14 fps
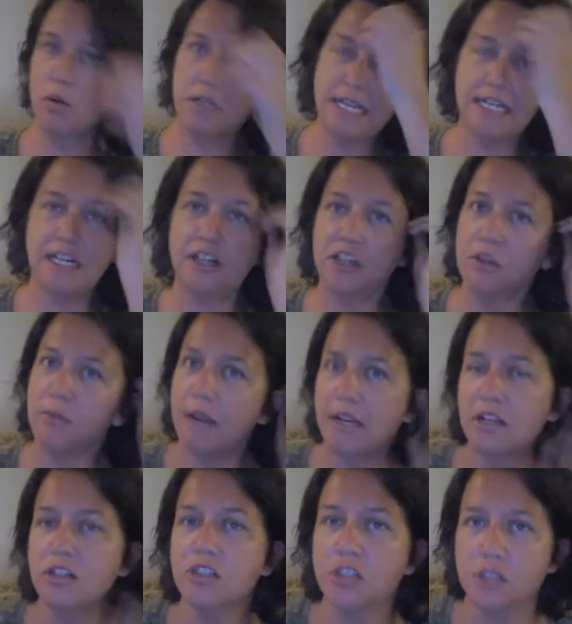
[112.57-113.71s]
or take out your
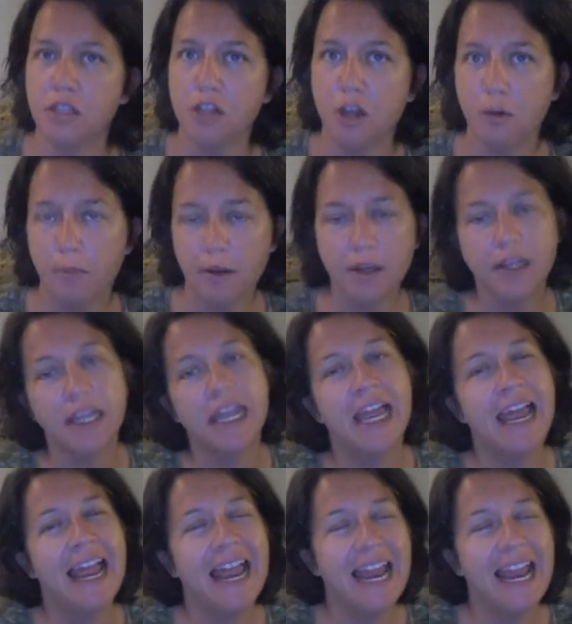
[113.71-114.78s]
writer's notebook,